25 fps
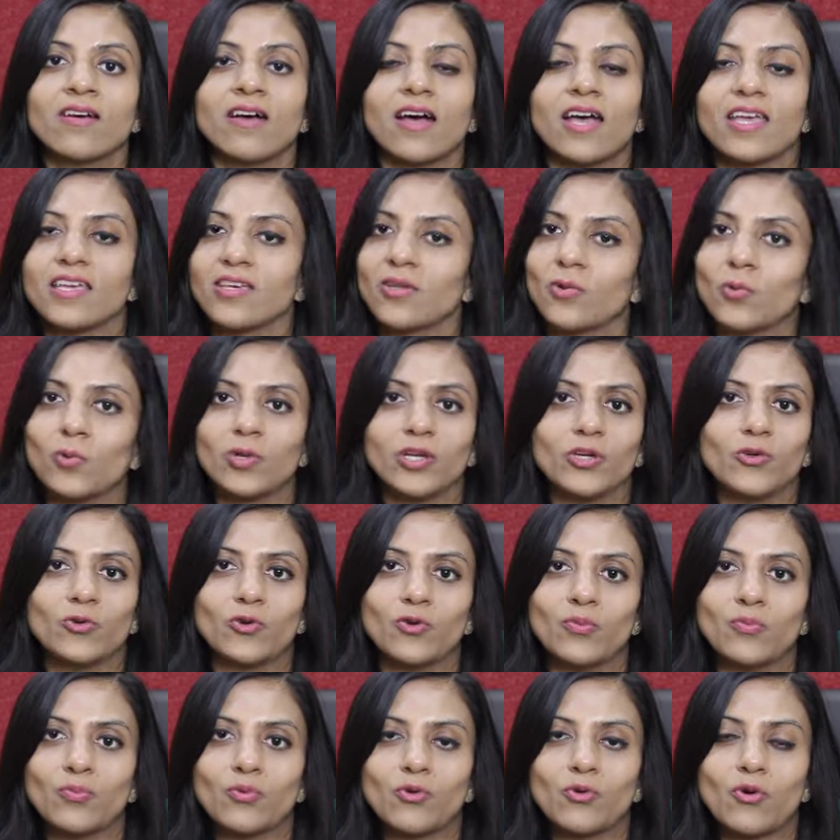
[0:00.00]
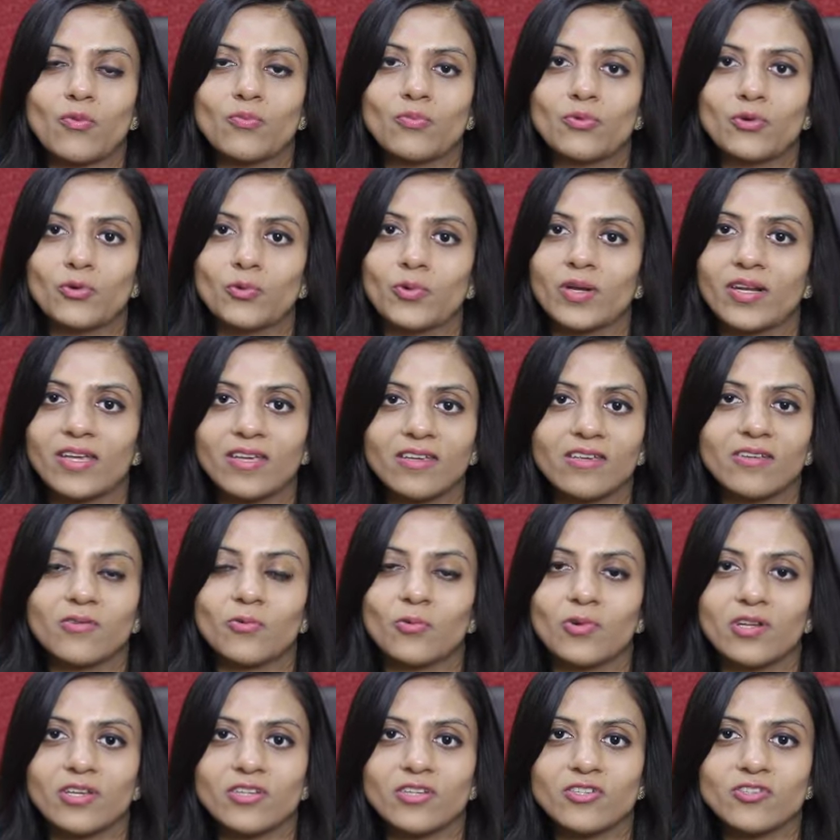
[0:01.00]
I can only do impromptu and I can
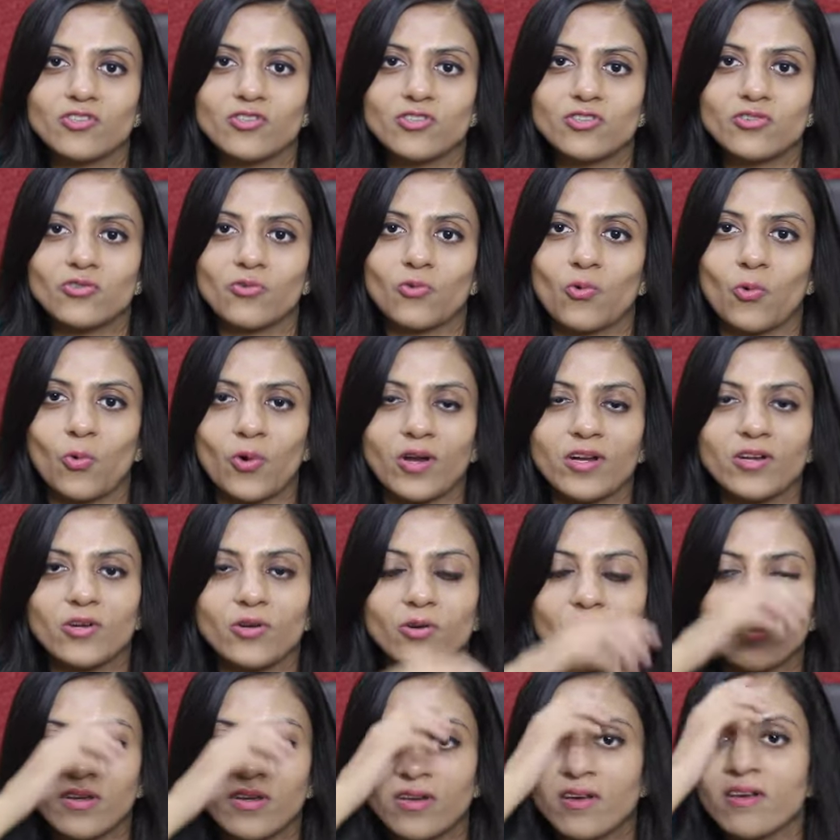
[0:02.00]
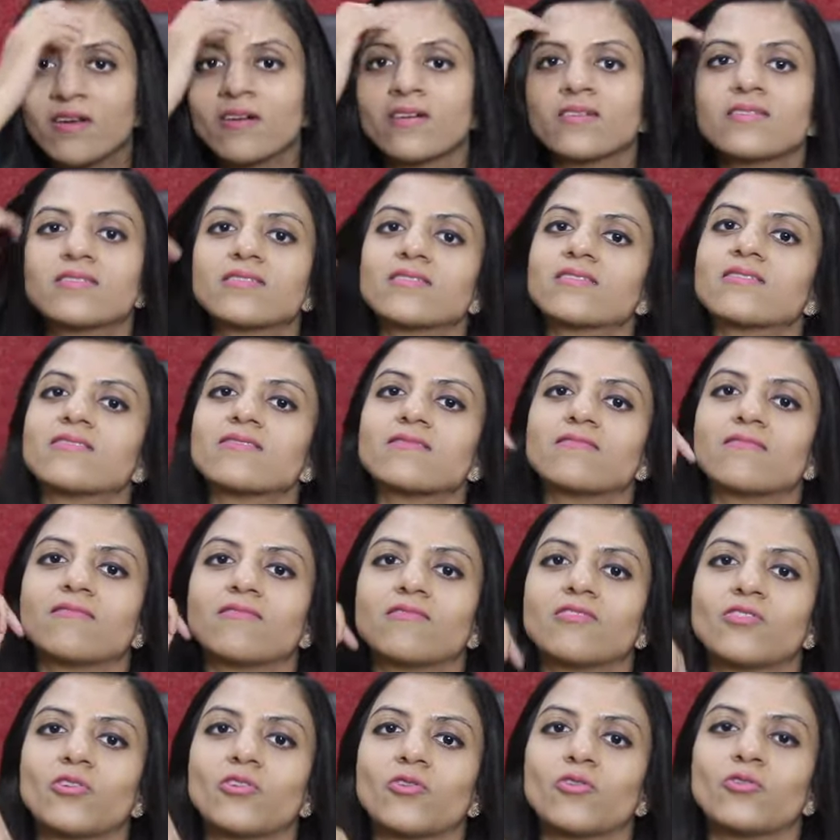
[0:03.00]
only just go and,
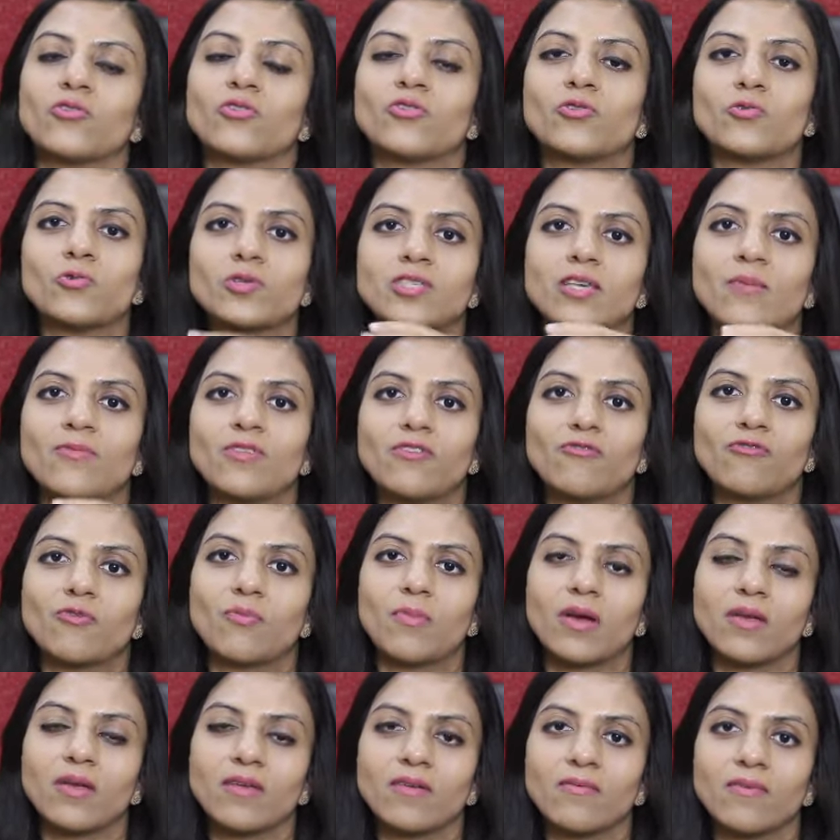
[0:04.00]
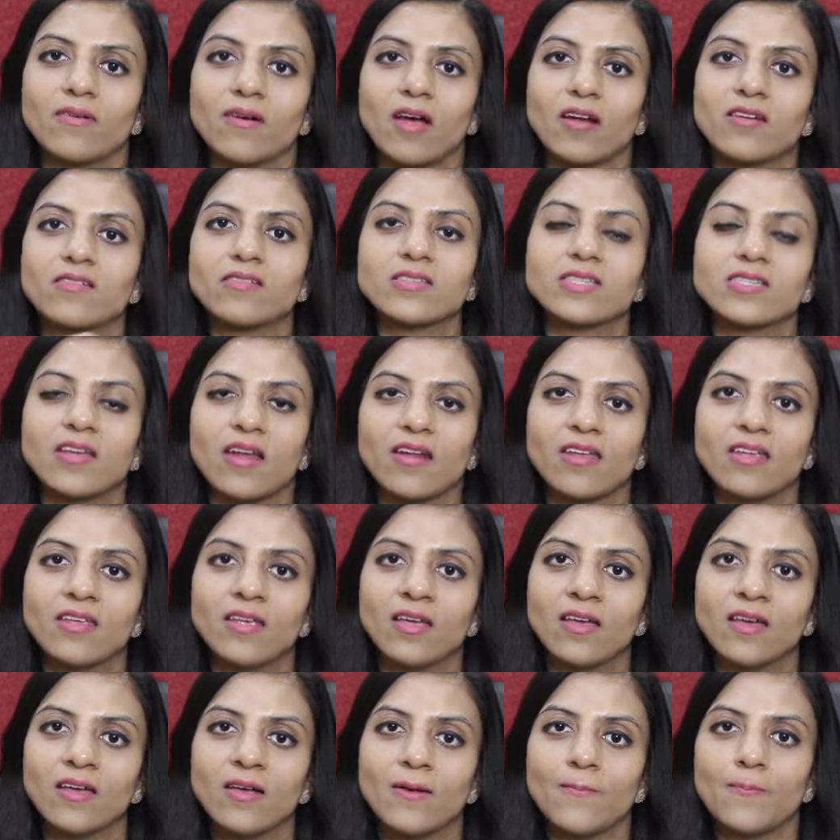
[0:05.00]
you know, do something for my understanding.